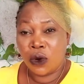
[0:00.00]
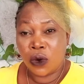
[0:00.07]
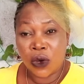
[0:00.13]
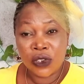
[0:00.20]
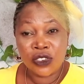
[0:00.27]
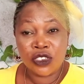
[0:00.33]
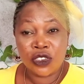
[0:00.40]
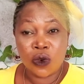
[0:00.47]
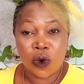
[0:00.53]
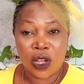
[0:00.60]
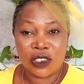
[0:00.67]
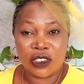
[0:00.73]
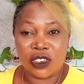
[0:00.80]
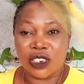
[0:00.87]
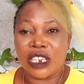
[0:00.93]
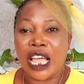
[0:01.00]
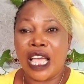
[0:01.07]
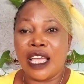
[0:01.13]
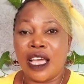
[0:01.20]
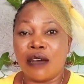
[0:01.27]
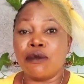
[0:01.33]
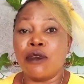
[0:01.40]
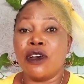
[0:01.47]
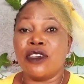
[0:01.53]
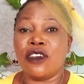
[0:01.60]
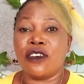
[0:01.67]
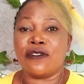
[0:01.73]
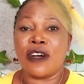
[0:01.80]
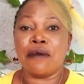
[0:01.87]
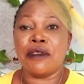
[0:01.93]
Who do you want to die among
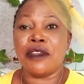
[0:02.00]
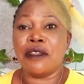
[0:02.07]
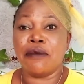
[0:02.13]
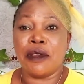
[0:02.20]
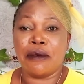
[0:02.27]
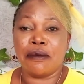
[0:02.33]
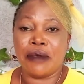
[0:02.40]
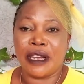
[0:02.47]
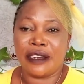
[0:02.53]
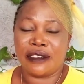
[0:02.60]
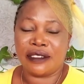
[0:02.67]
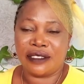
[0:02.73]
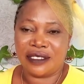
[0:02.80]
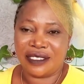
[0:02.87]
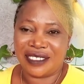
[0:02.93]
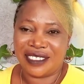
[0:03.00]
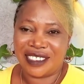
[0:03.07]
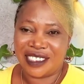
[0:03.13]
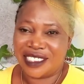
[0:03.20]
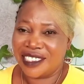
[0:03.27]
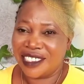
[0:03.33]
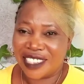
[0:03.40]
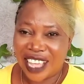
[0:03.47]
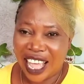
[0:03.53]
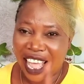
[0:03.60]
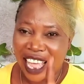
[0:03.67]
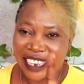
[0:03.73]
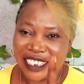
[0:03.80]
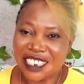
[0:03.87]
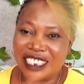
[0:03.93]
your family member?
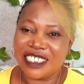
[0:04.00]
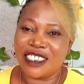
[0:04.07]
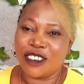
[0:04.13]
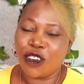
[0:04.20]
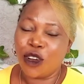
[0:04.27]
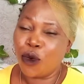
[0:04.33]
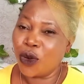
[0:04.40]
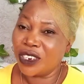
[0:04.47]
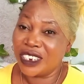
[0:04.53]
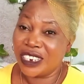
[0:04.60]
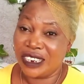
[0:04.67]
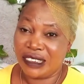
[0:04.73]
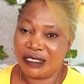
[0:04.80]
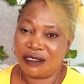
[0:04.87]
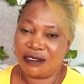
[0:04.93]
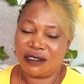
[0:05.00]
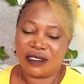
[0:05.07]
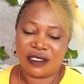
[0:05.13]
I think you don't want none.